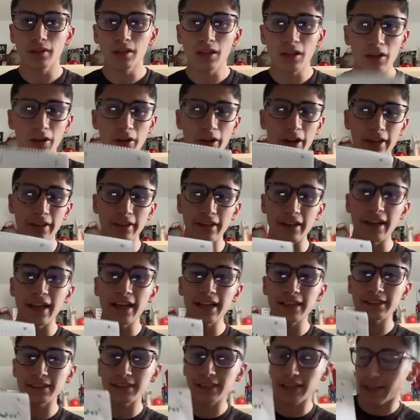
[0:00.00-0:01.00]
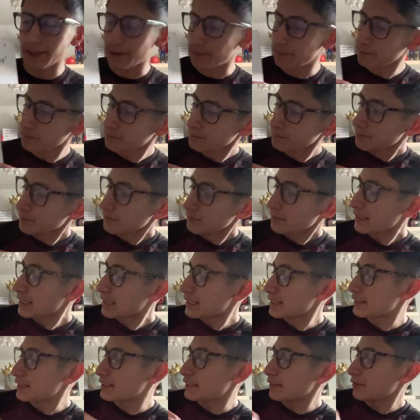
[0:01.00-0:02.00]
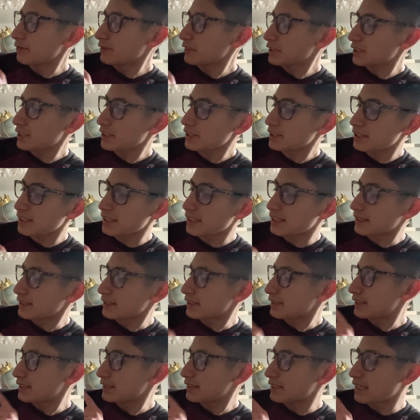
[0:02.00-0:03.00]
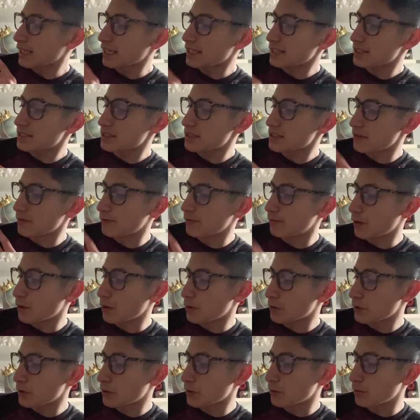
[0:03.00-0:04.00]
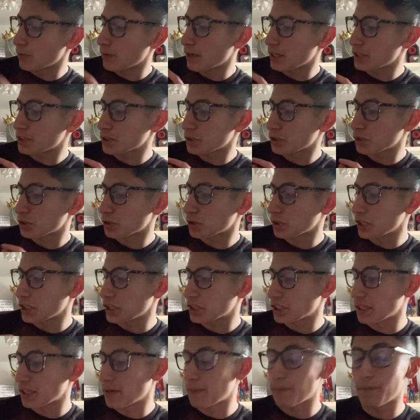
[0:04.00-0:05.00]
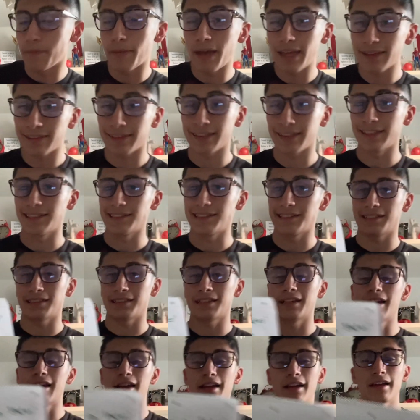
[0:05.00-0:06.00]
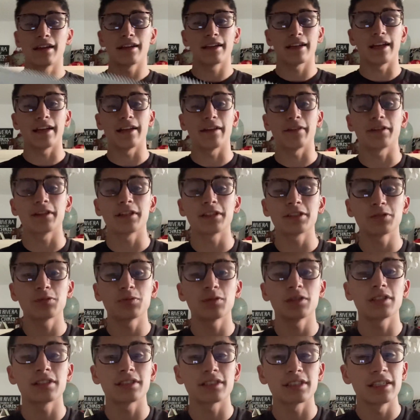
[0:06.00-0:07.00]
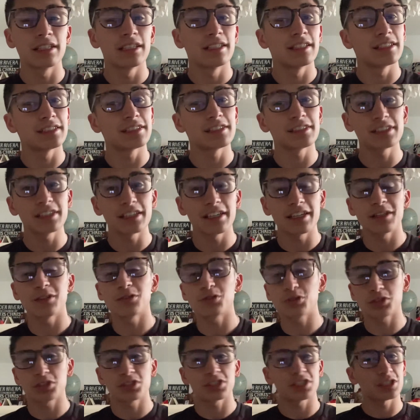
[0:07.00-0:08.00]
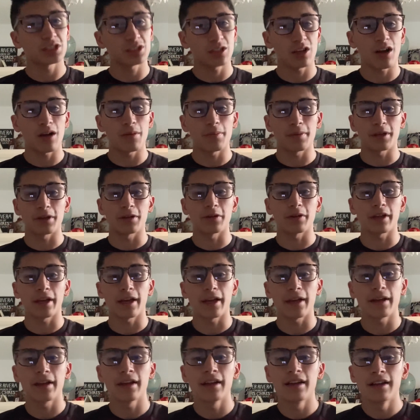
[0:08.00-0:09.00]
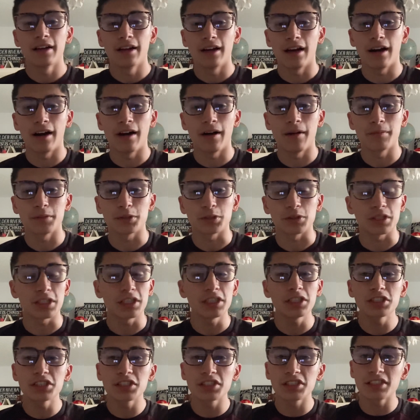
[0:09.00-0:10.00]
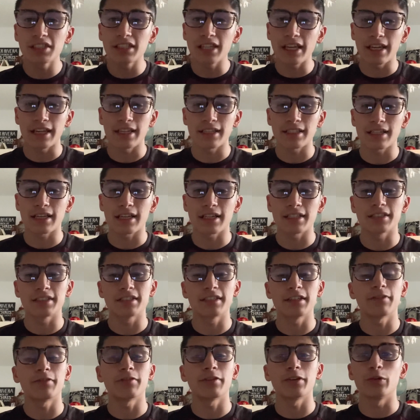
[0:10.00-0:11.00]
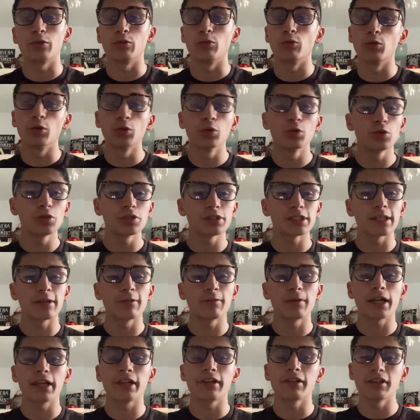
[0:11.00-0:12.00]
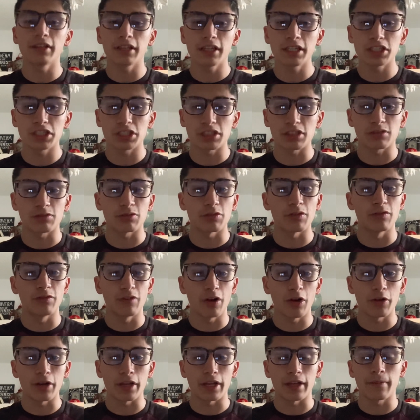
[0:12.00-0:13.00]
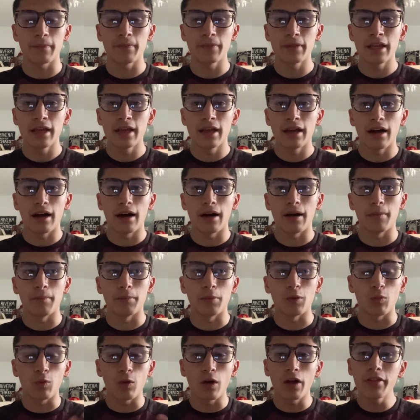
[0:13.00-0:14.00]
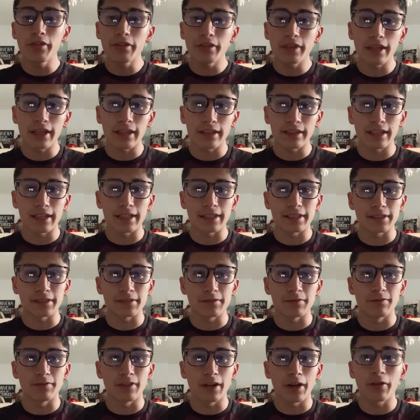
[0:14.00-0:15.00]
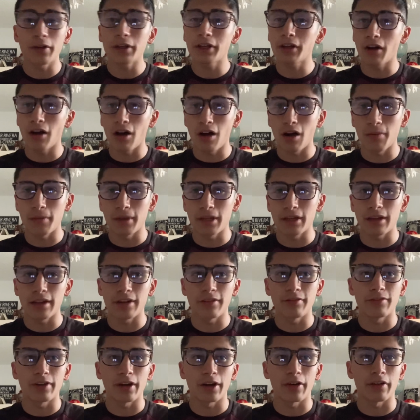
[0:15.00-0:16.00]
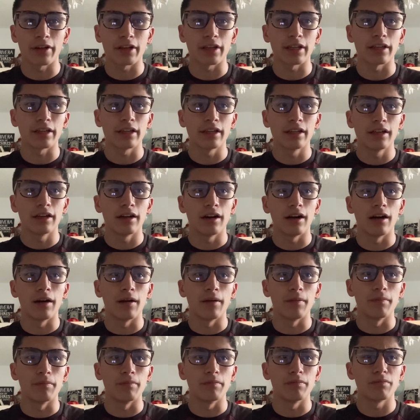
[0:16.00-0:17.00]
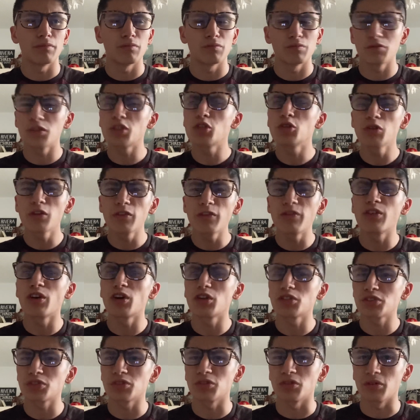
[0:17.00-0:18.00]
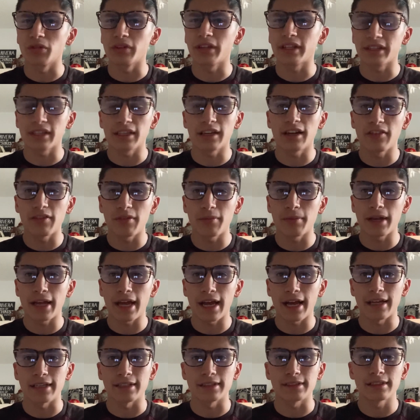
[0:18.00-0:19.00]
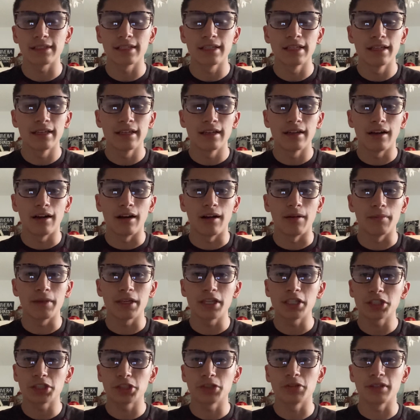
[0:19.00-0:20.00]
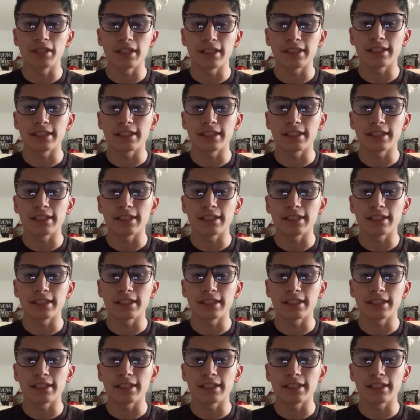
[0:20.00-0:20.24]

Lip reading: Okay, the next slide is differences in states' voter registration methods. Okay, now this is an interesting topic, okay? So each state has different rules and regulations for voting, but one thing that is very common and very universal that the government has issued is